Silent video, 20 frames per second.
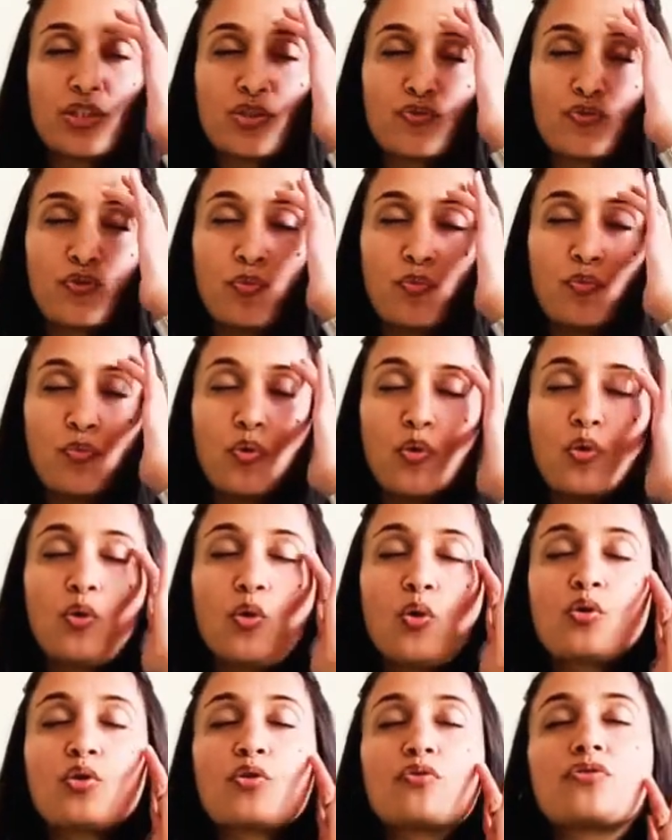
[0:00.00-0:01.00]
for
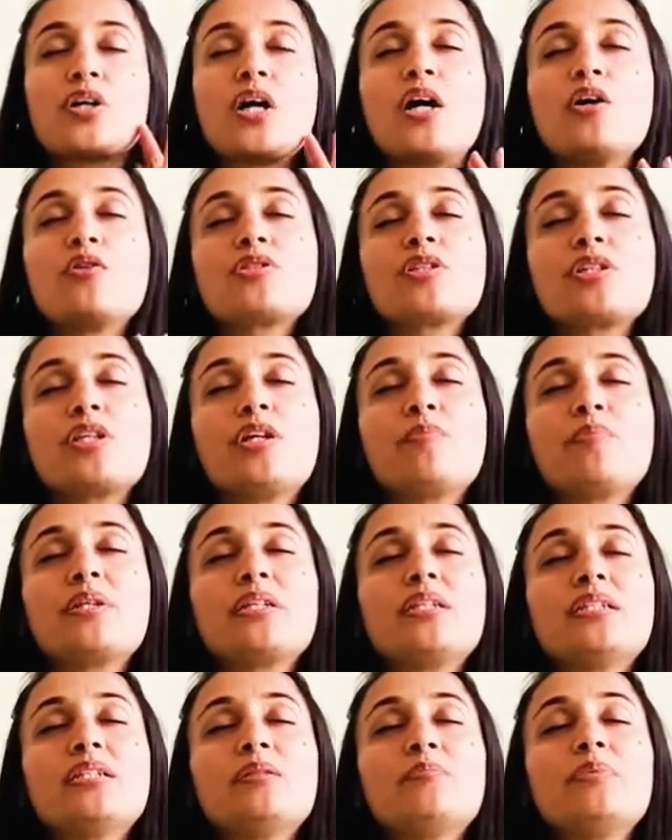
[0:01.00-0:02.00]
more of the outer hip and a
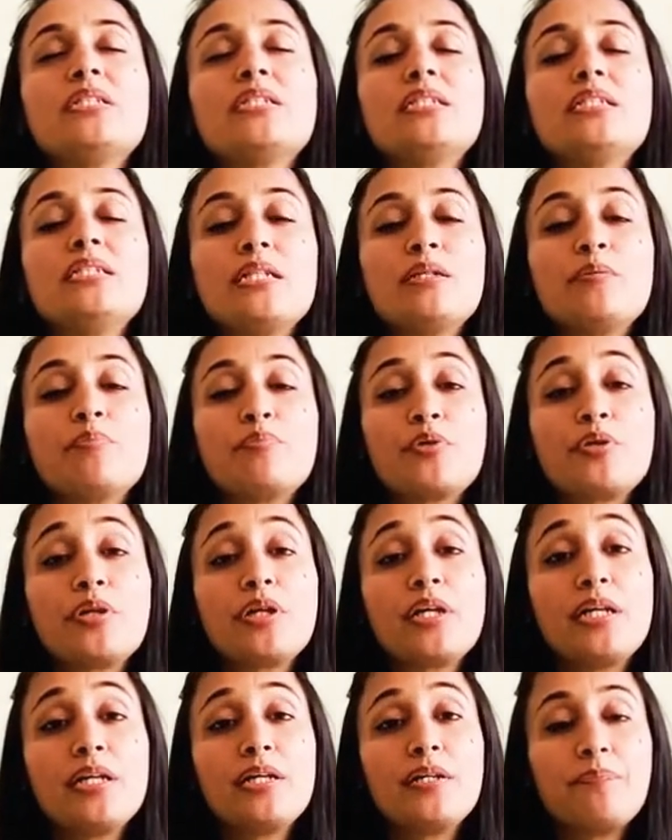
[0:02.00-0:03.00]
little bit deeper
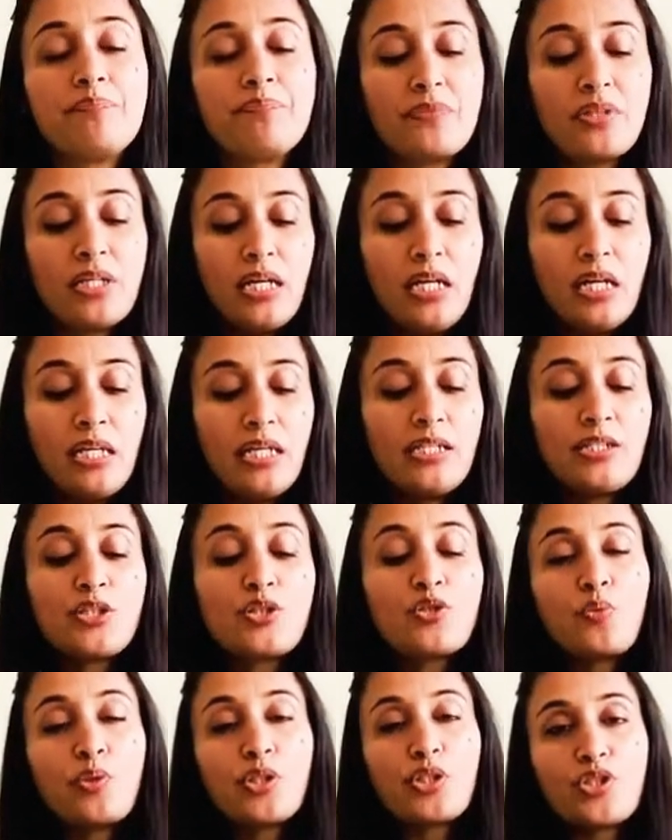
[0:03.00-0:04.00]
in. Let's
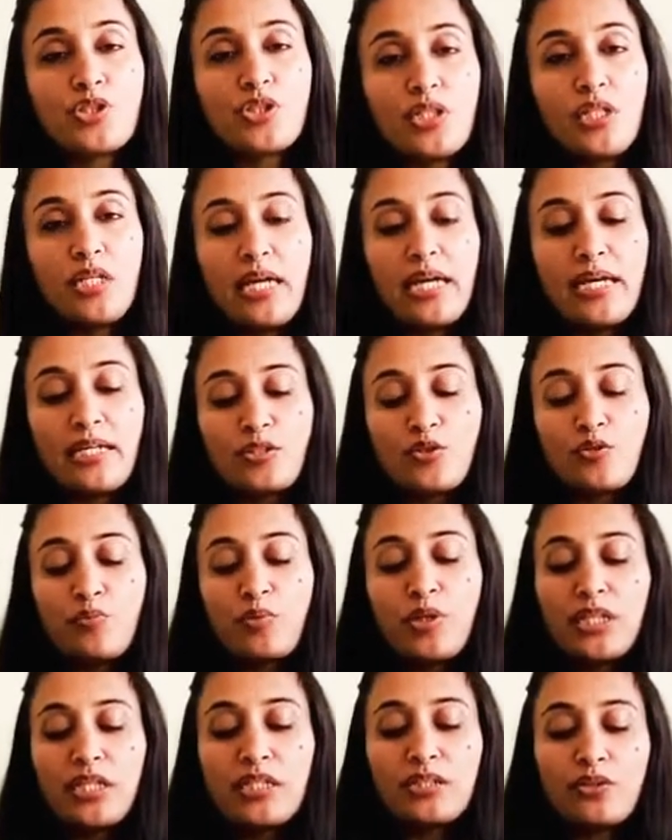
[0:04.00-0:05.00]
switch the legs. So
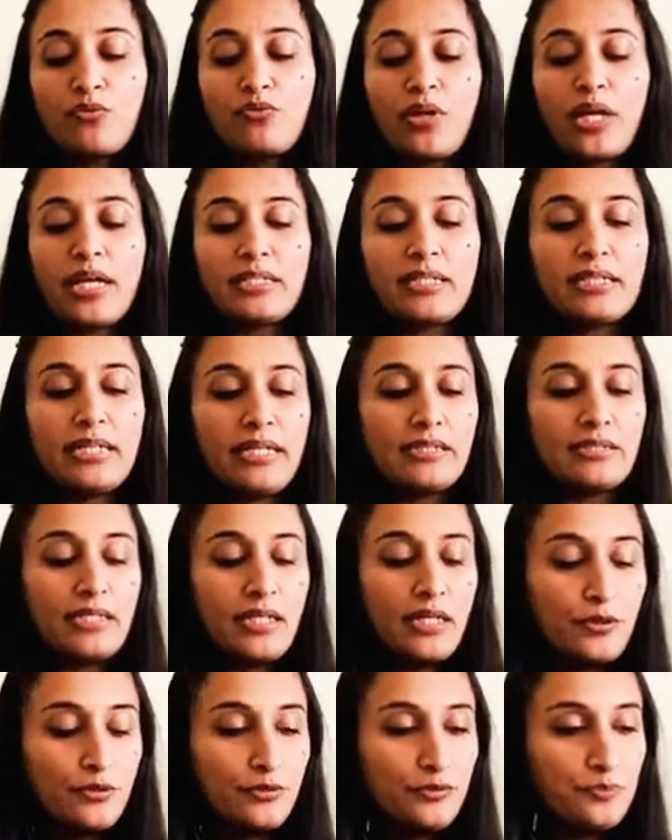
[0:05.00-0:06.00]
bringing the right leg
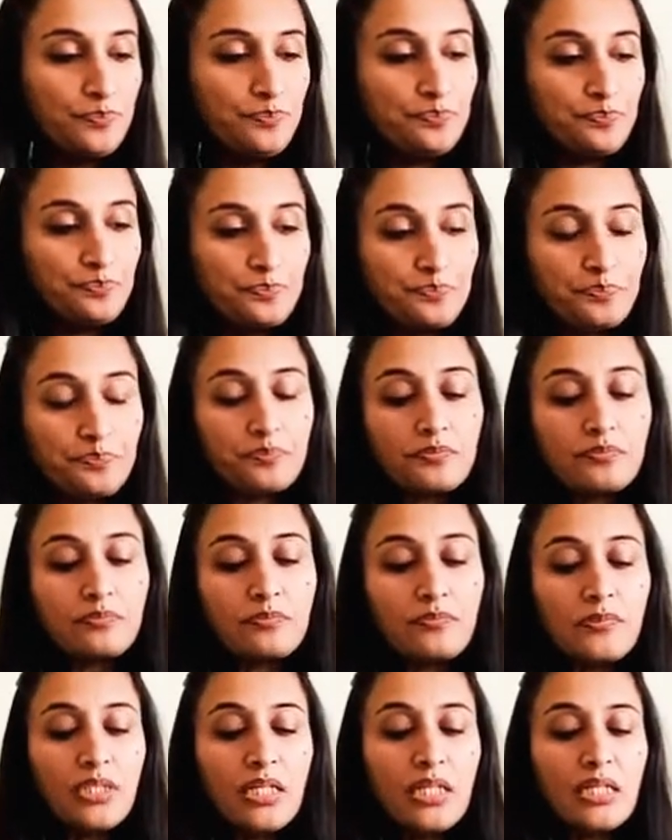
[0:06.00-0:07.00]
down,
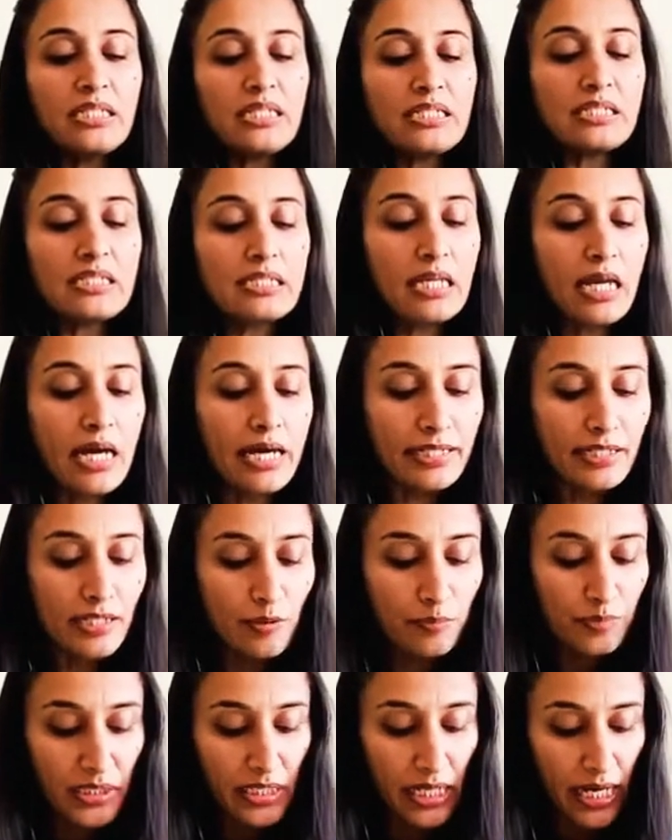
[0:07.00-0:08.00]
let's line up
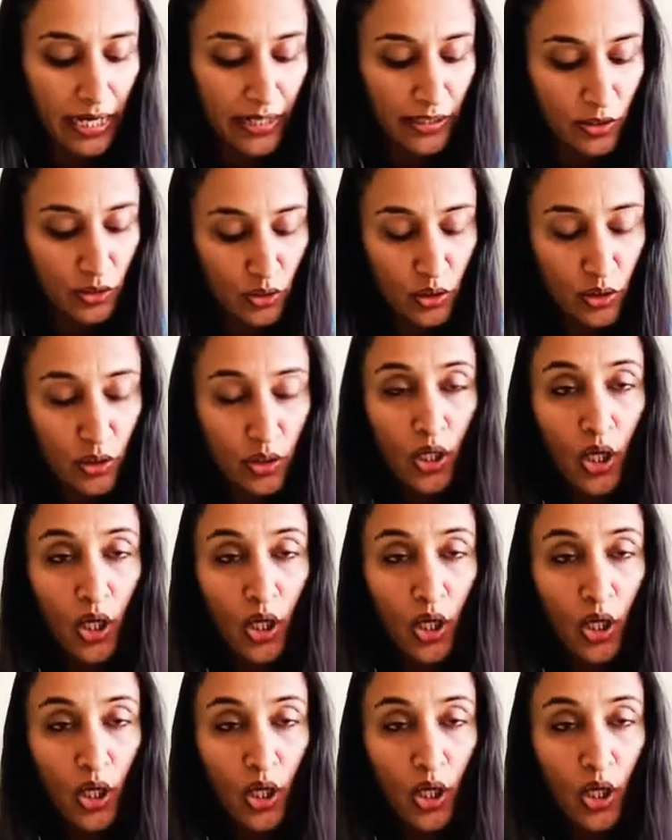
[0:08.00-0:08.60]
the ankle